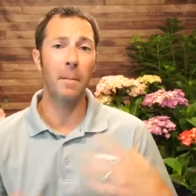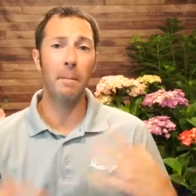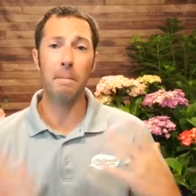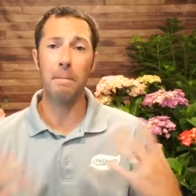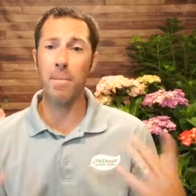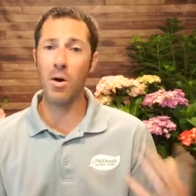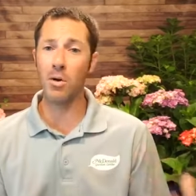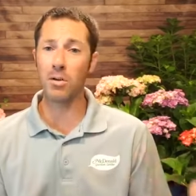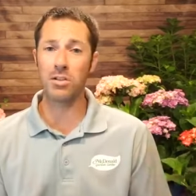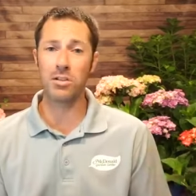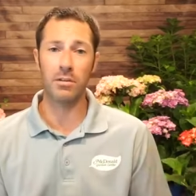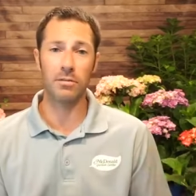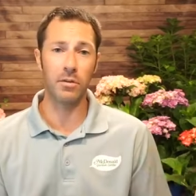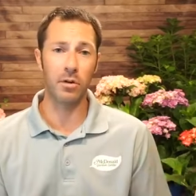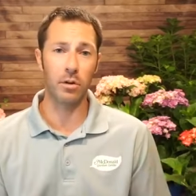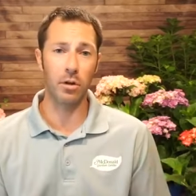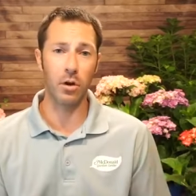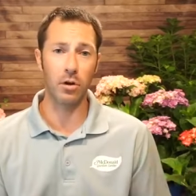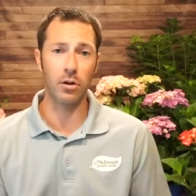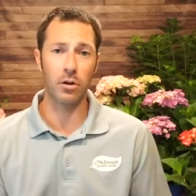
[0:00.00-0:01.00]
Most of the
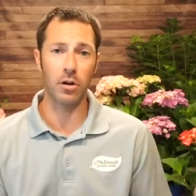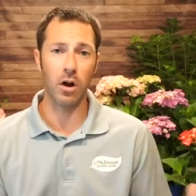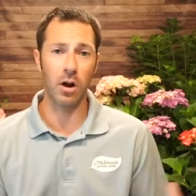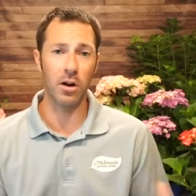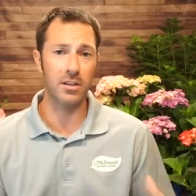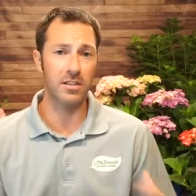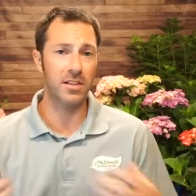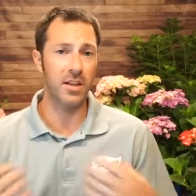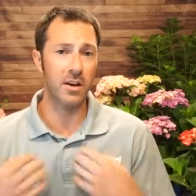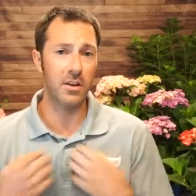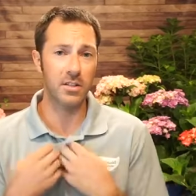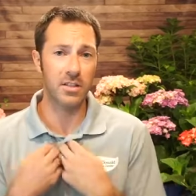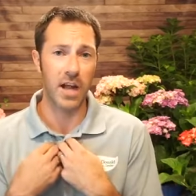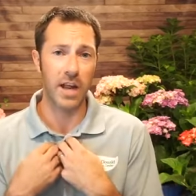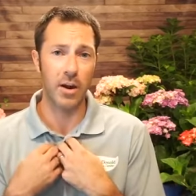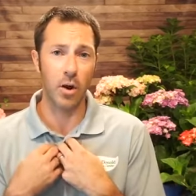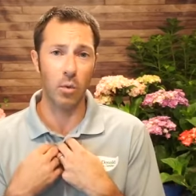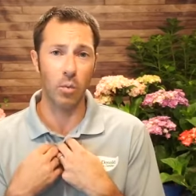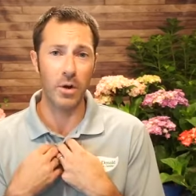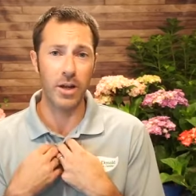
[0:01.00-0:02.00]
local garden centers,
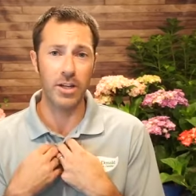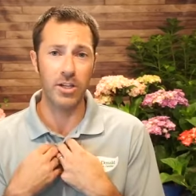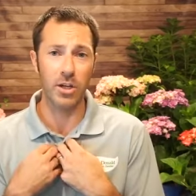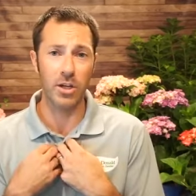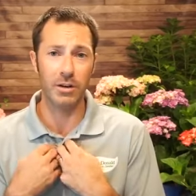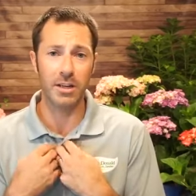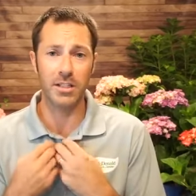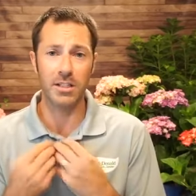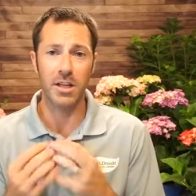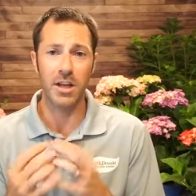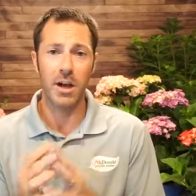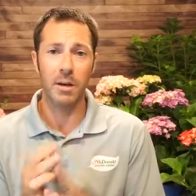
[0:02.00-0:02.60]
I know we do it,